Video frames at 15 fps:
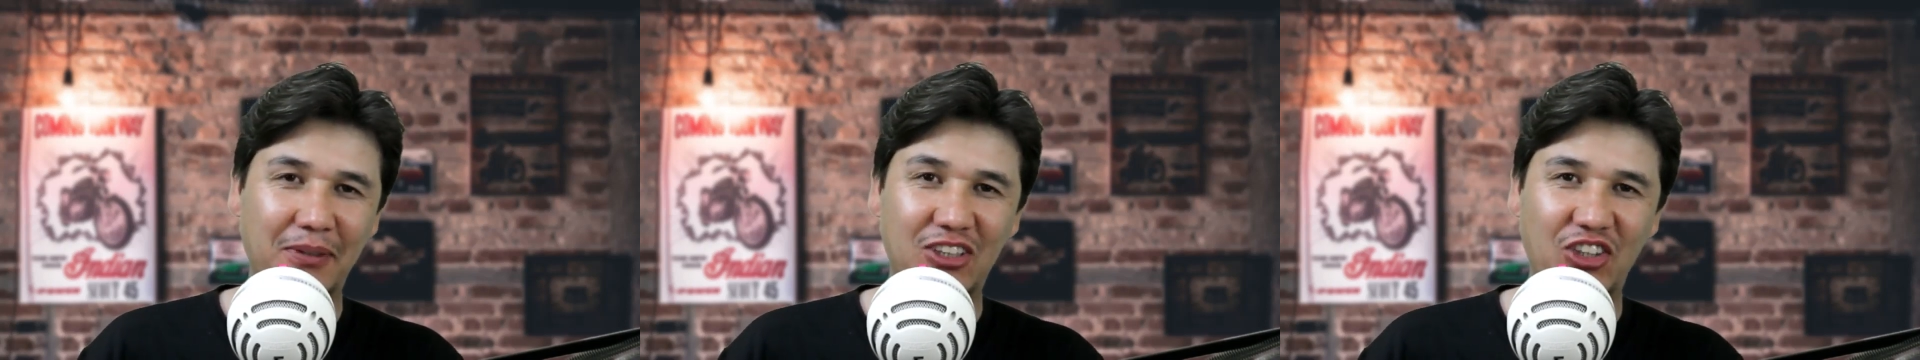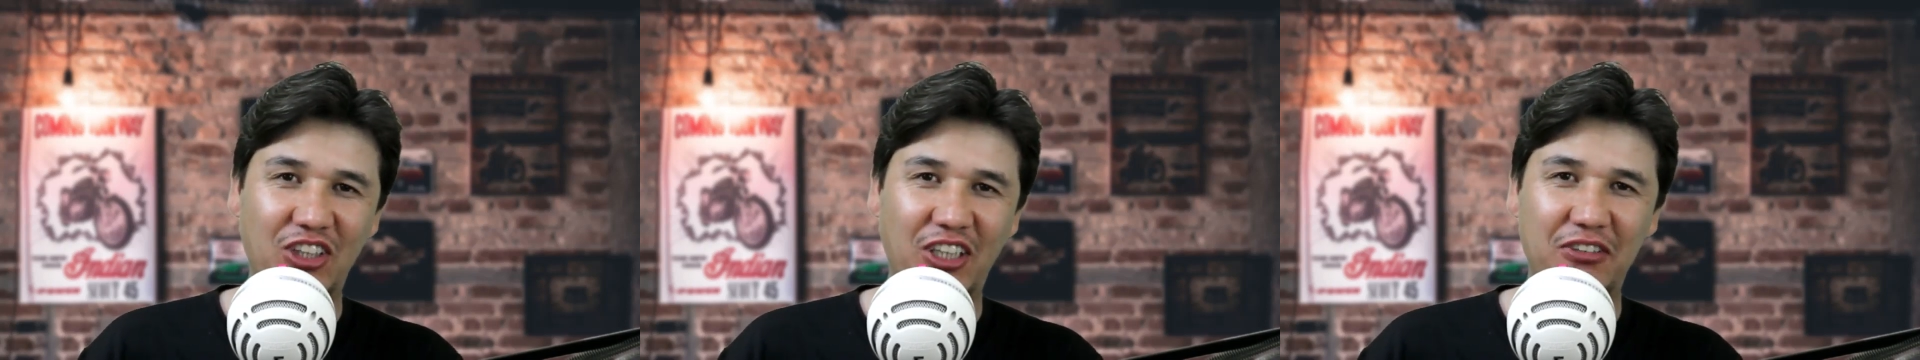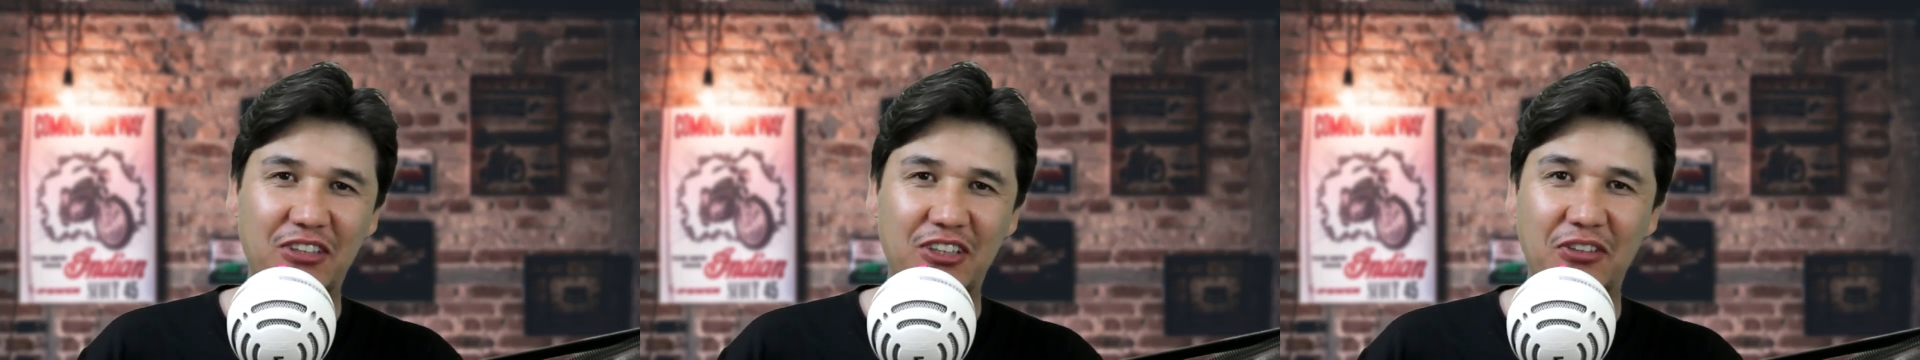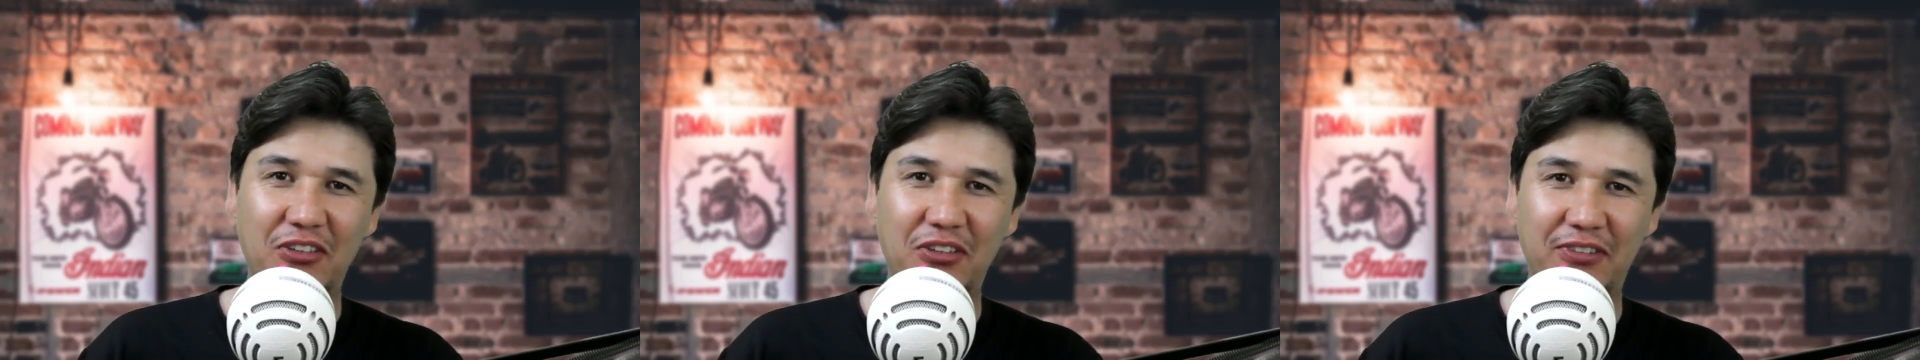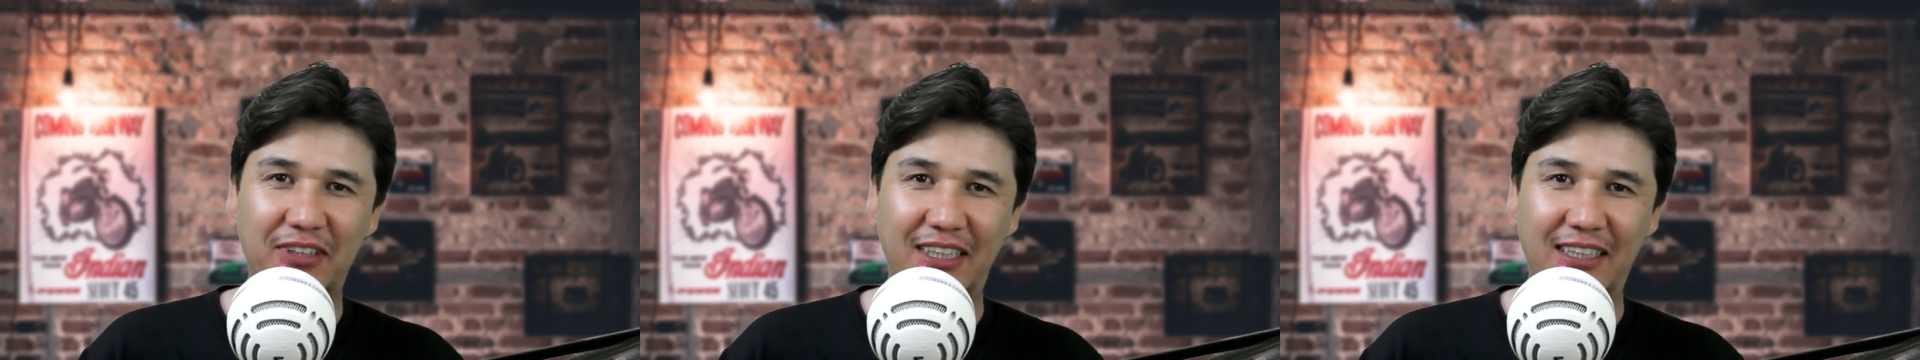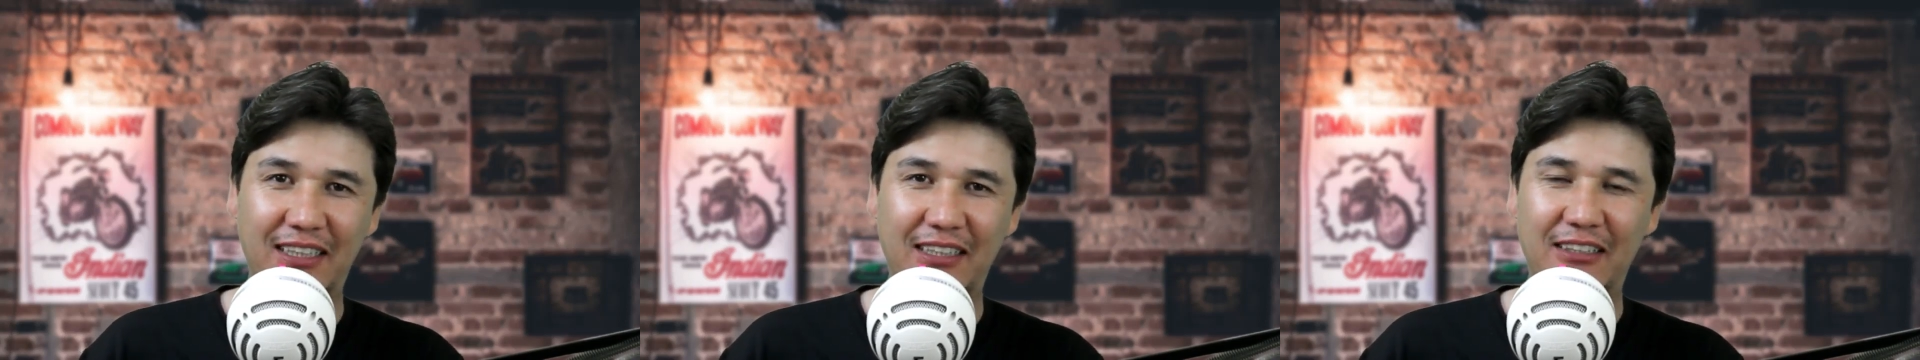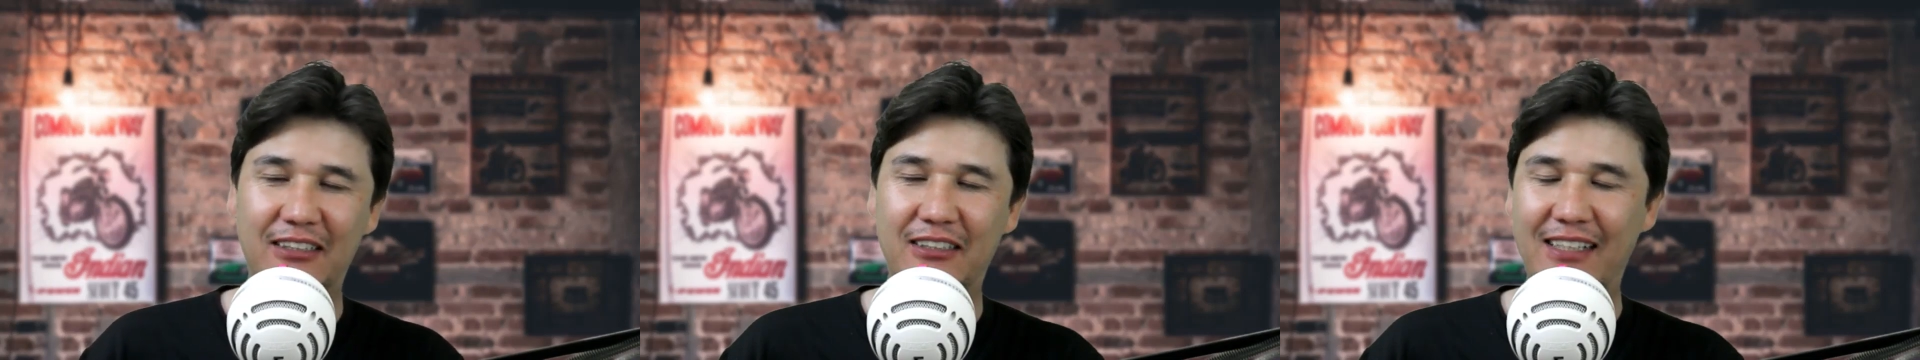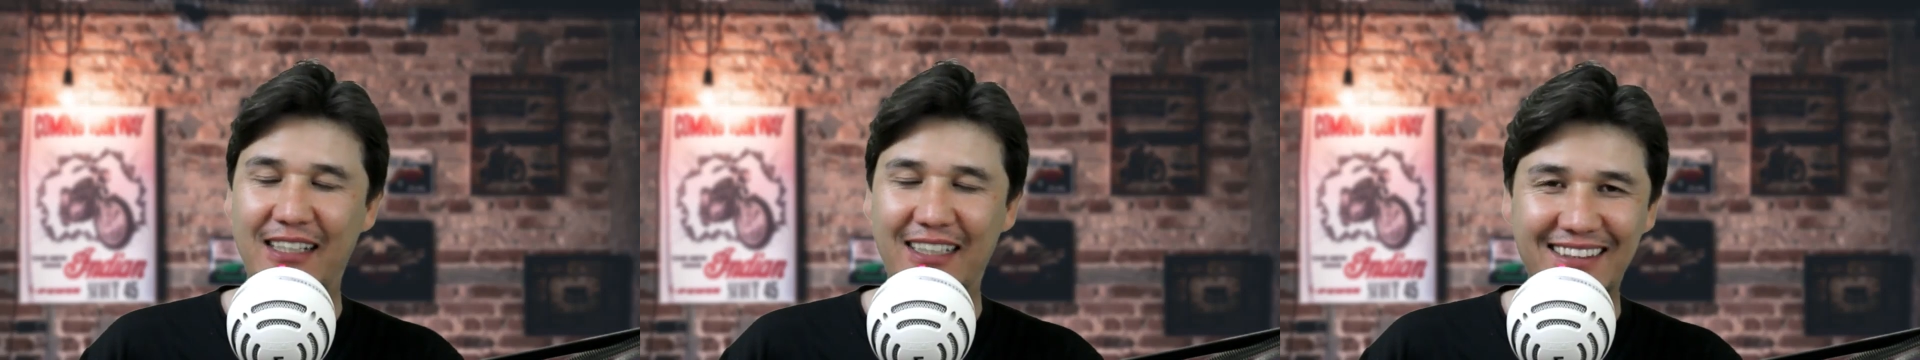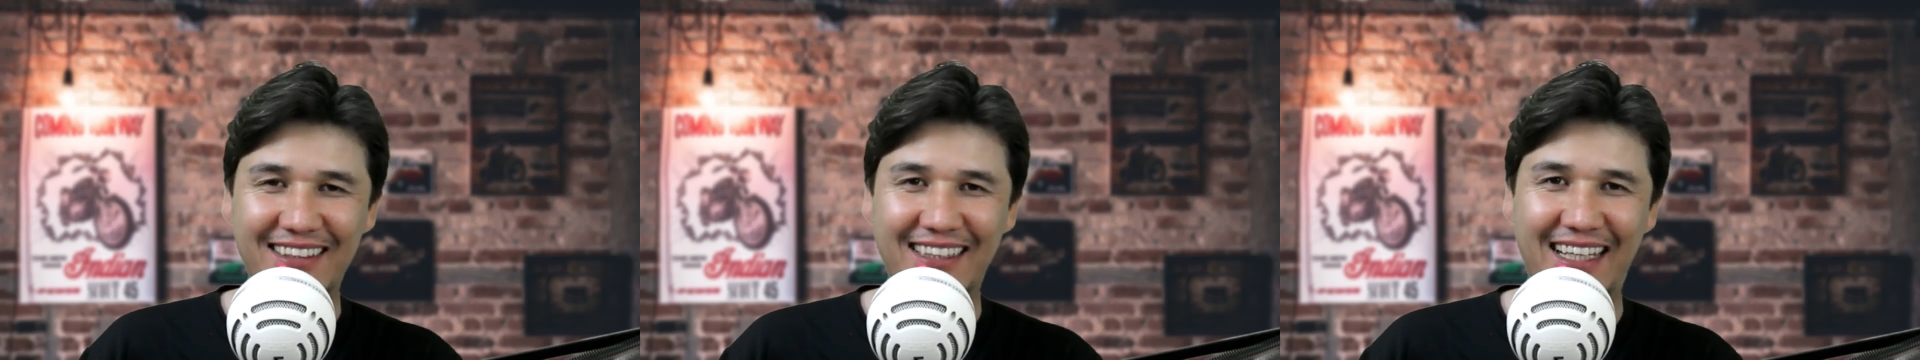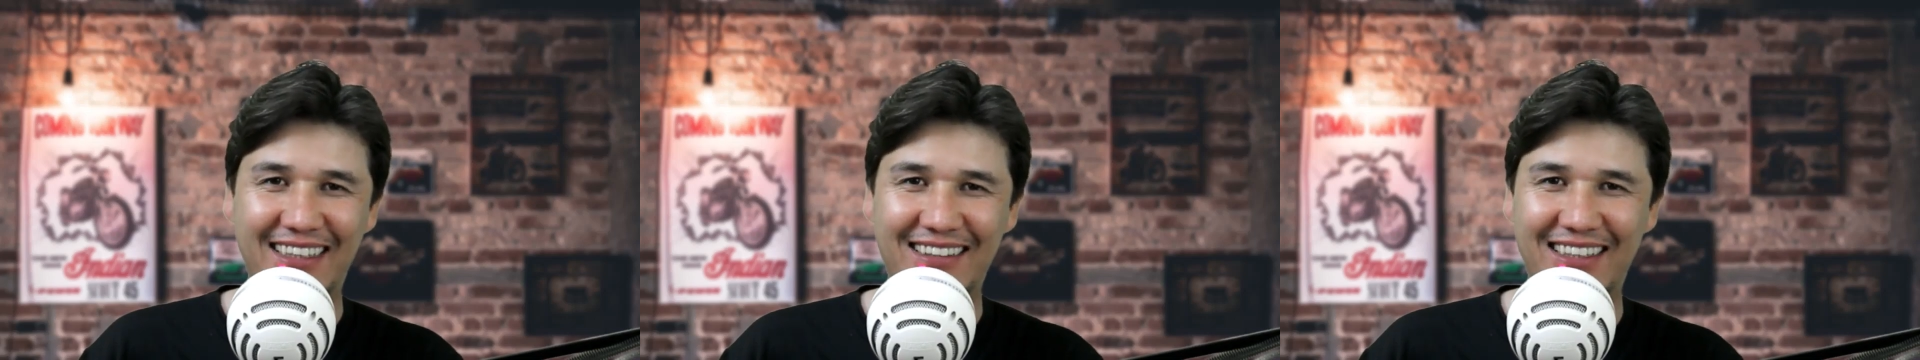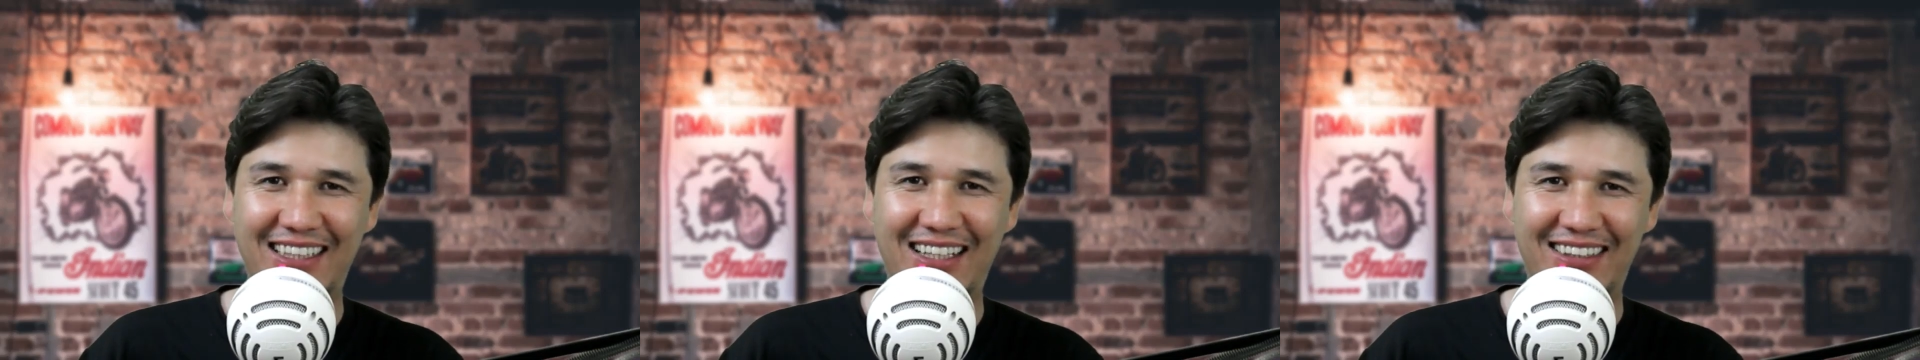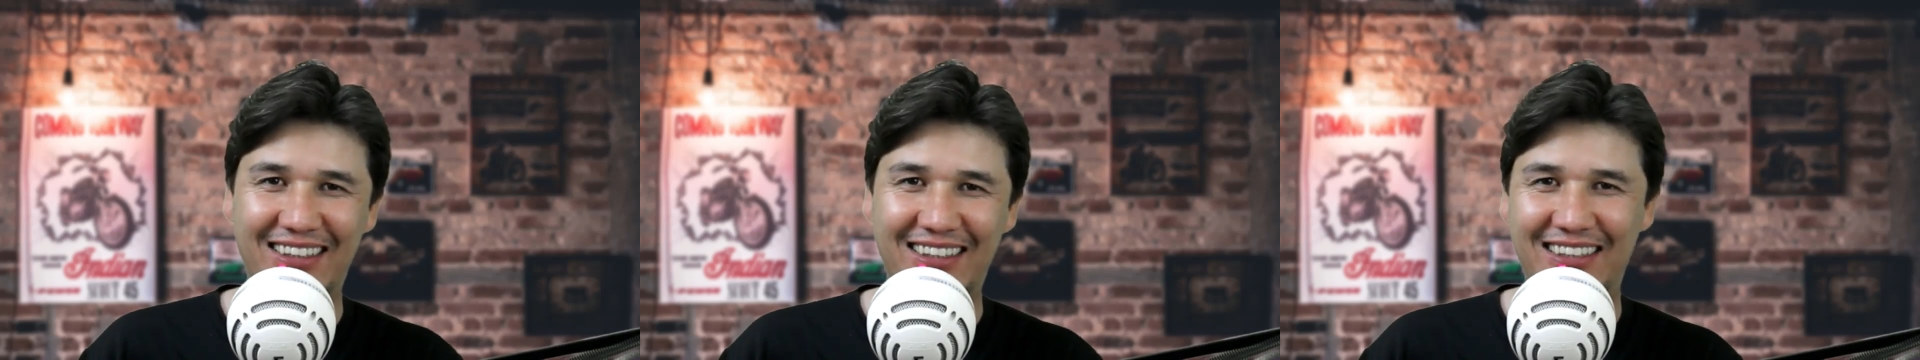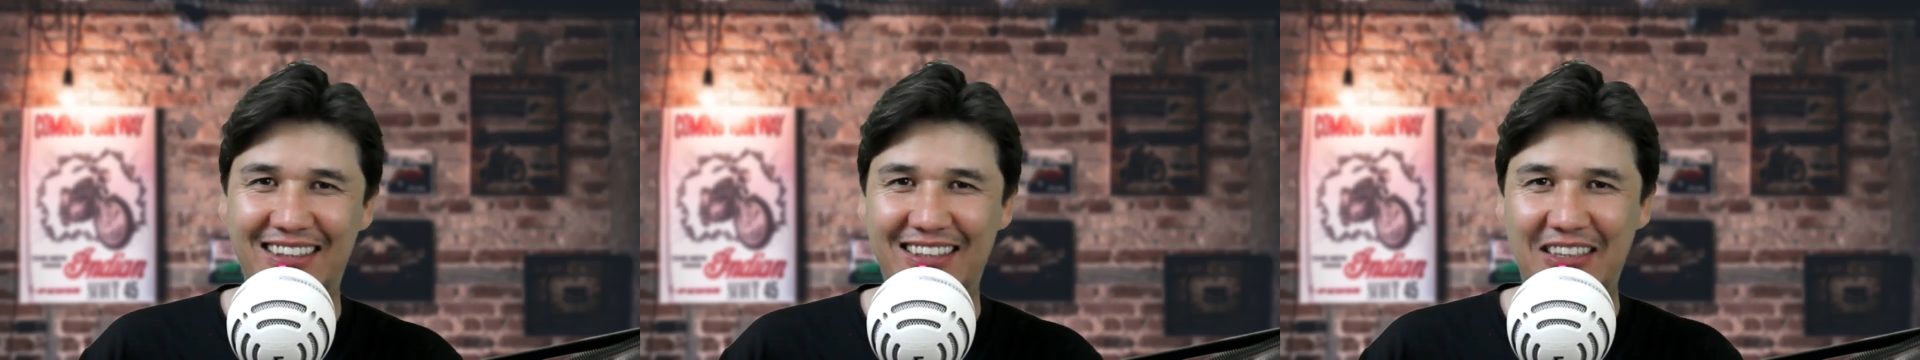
and share with your friend let's get started